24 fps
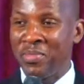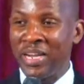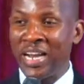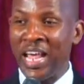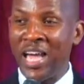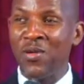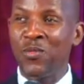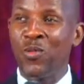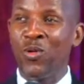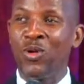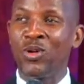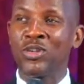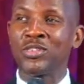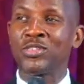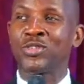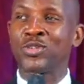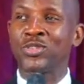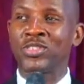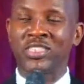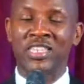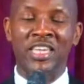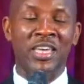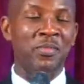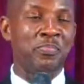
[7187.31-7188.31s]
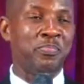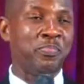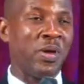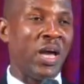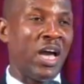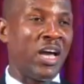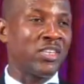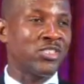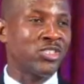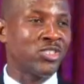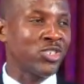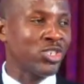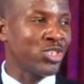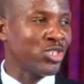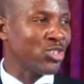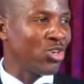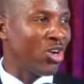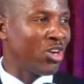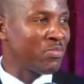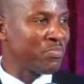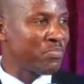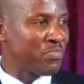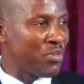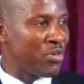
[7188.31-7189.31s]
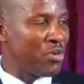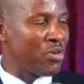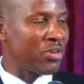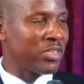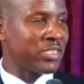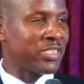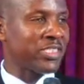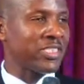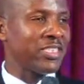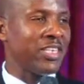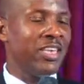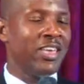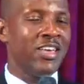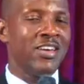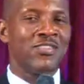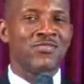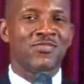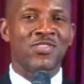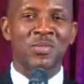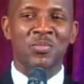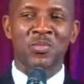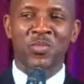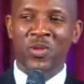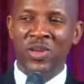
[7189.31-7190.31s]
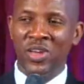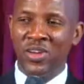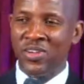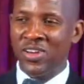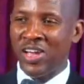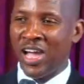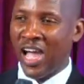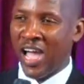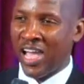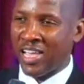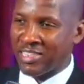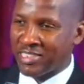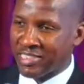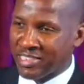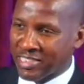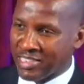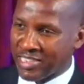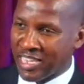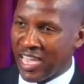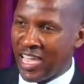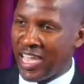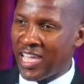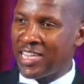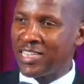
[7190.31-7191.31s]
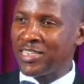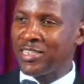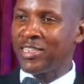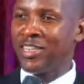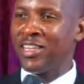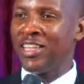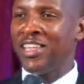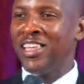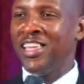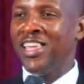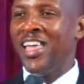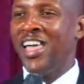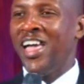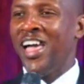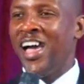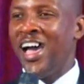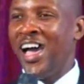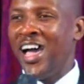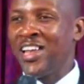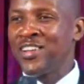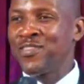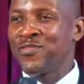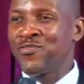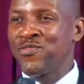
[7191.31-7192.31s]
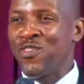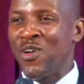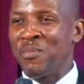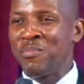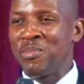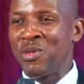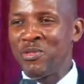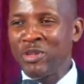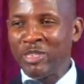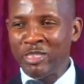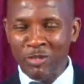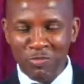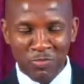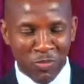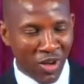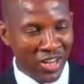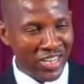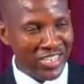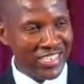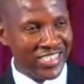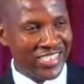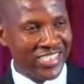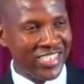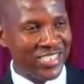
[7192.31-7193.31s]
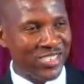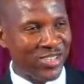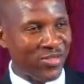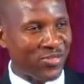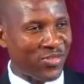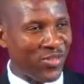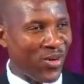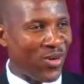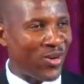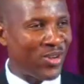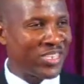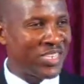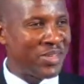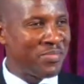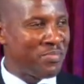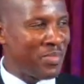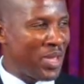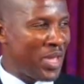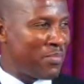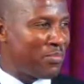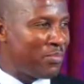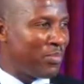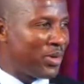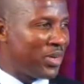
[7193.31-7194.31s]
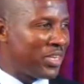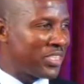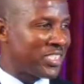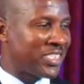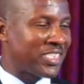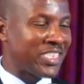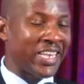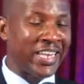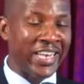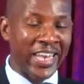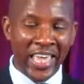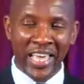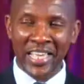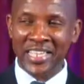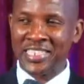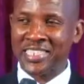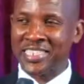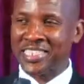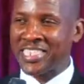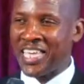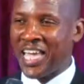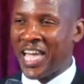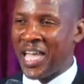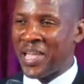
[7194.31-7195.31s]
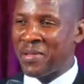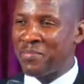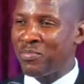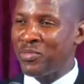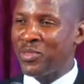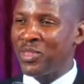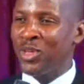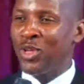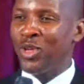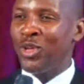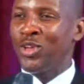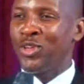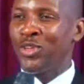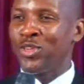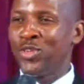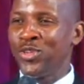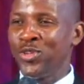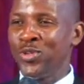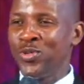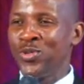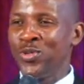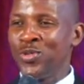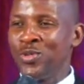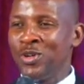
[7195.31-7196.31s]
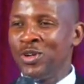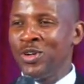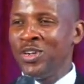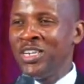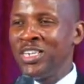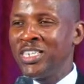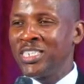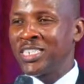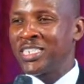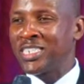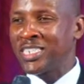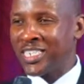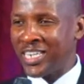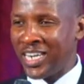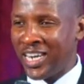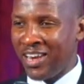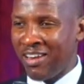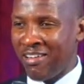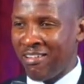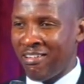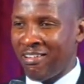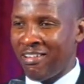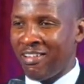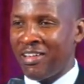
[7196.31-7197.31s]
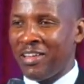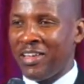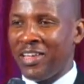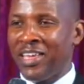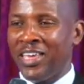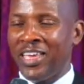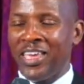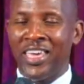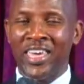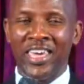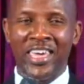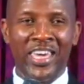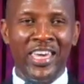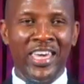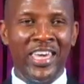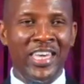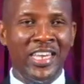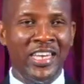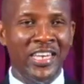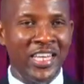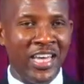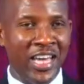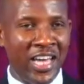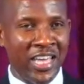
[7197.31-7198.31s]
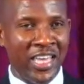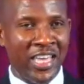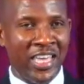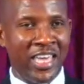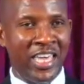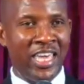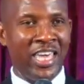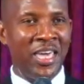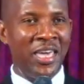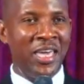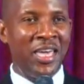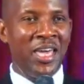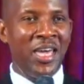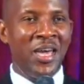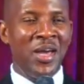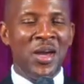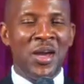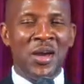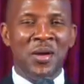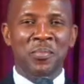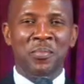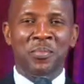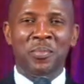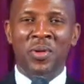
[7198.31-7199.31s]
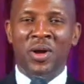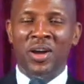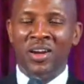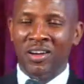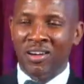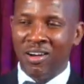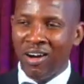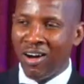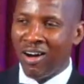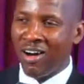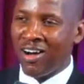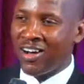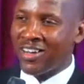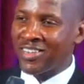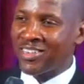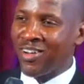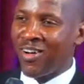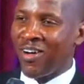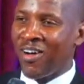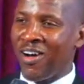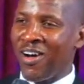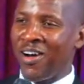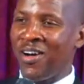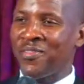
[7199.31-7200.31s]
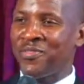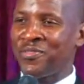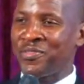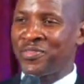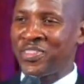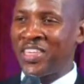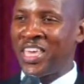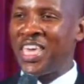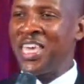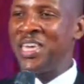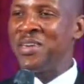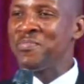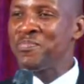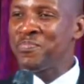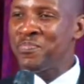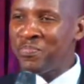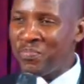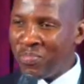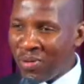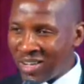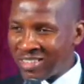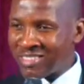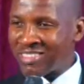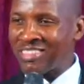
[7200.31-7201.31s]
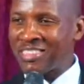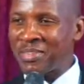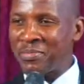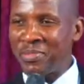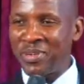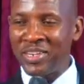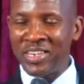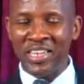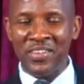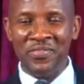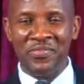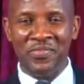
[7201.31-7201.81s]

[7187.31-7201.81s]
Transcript: But I want to say, Pastor Shaun Brooks, from where I stand and from the responses of all the members, the next time you share in a God of the Impossible